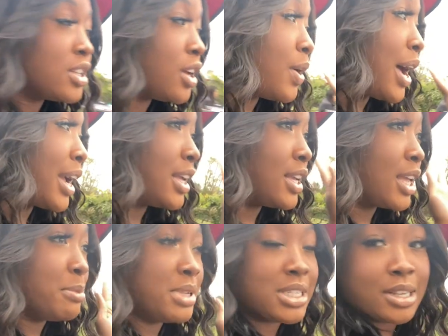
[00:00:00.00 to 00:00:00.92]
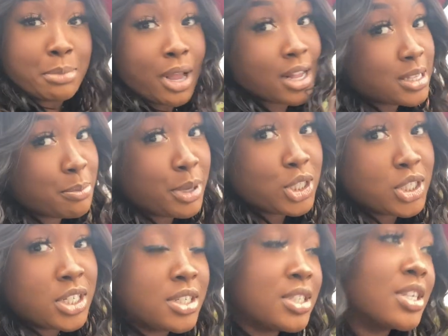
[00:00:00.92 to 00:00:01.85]
so I can get me some content
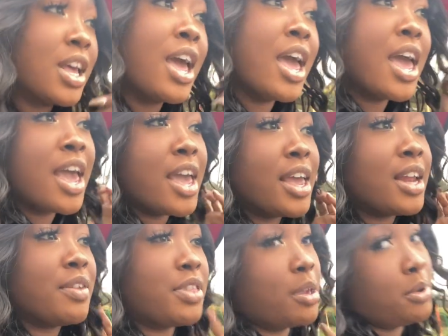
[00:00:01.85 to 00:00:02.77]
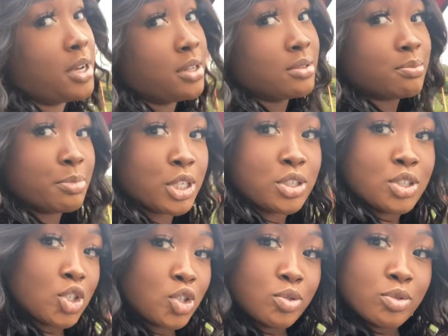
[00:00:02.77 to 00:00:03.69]
pictures. And if they want
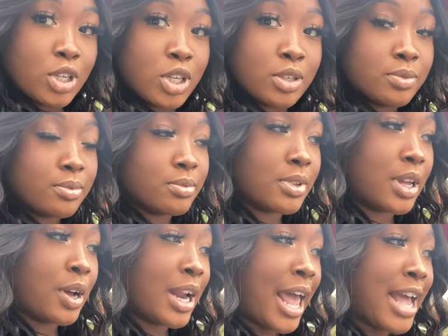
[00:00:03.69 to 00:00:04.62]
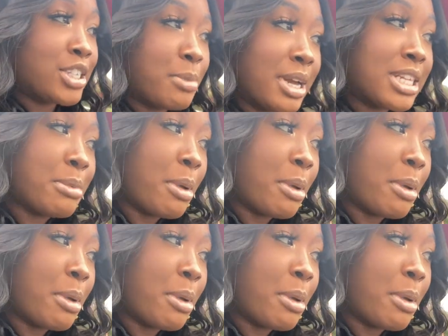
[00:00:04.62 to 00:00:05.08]
pictures too, you know, I'm gonna ask somebody to